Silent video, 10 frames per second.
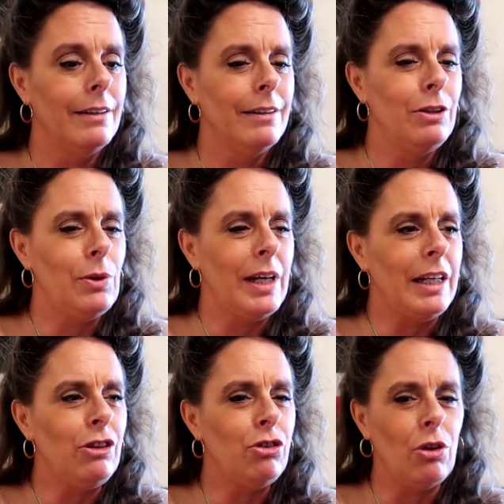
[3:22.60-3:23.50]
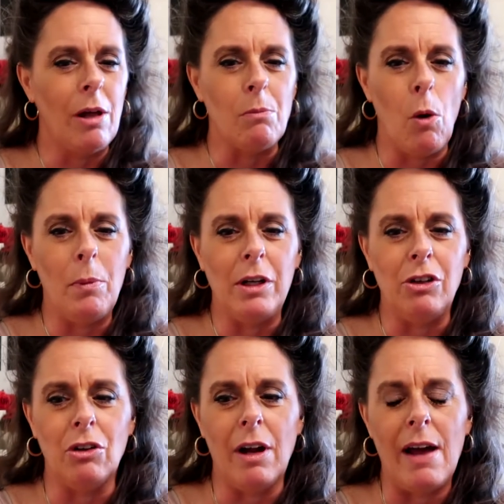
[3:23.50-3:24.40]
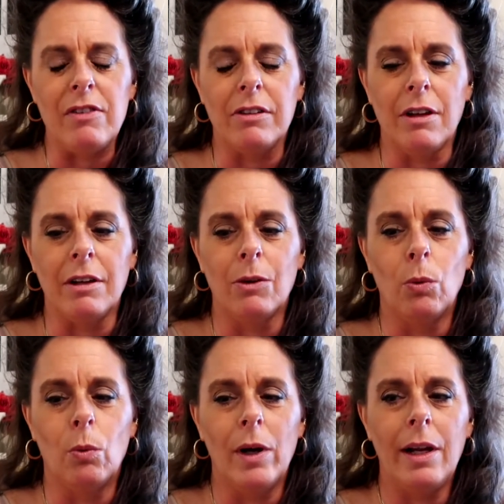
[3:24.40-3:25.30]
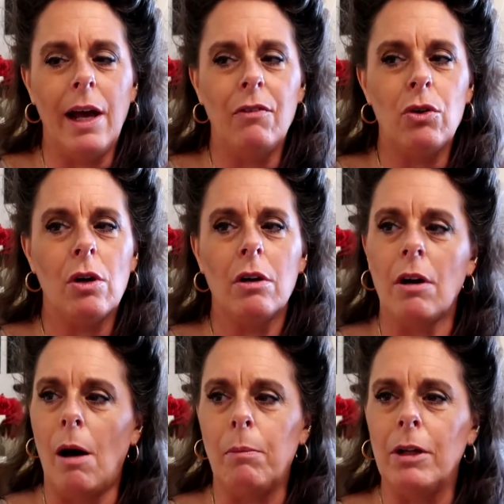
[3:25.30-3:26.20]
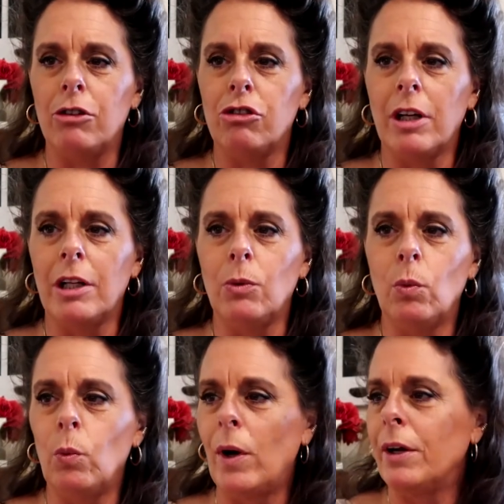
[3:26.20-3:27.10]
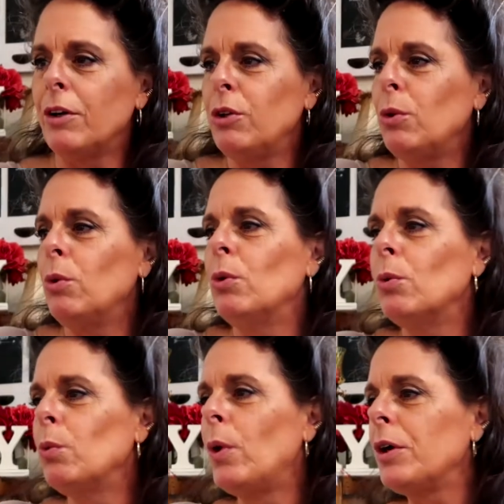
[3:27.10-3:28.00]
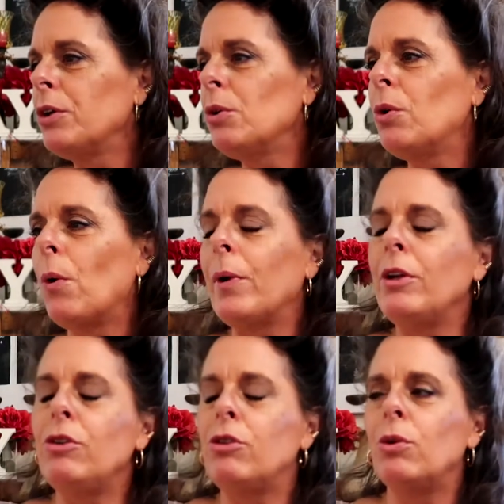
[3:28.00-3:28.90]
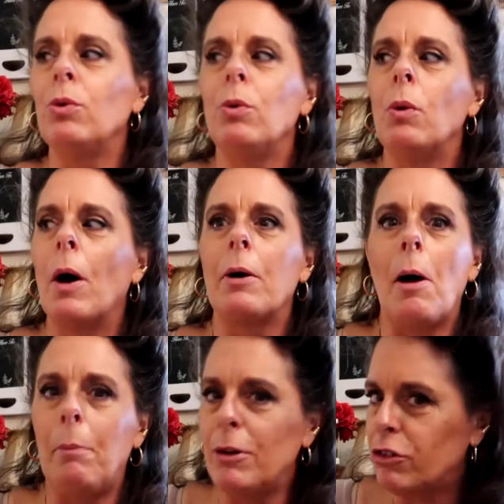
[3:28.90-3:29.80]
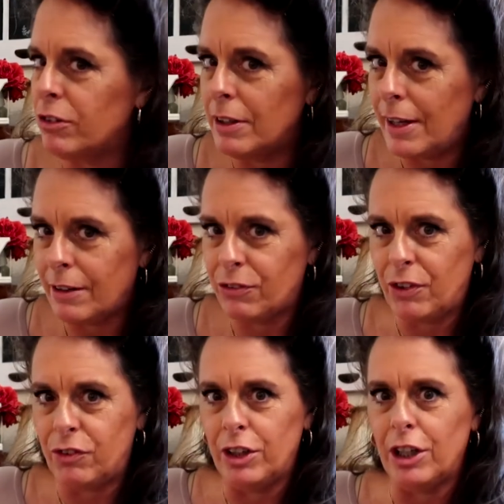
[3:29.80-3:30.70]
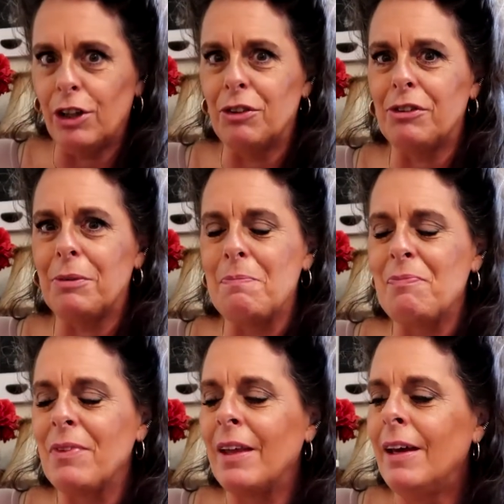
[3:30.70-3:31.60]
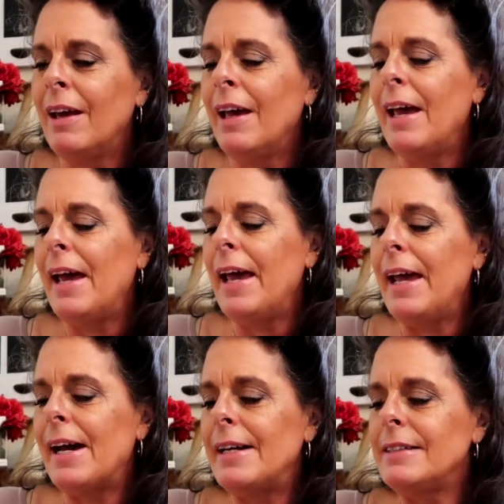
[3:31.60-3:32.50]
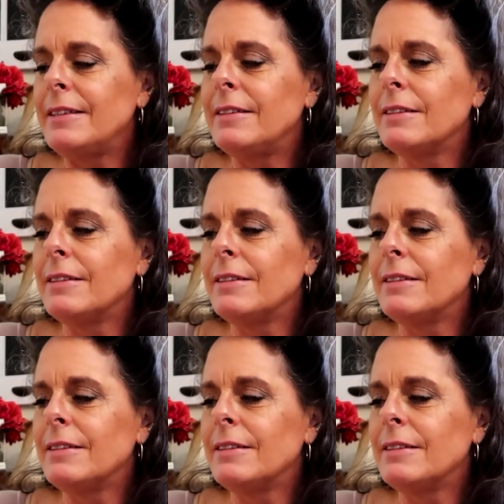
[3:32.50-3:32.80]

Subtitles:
you get into that moment in your life, it's like, what have you accomplished, and what are you going to accomplish in the next 50 years? And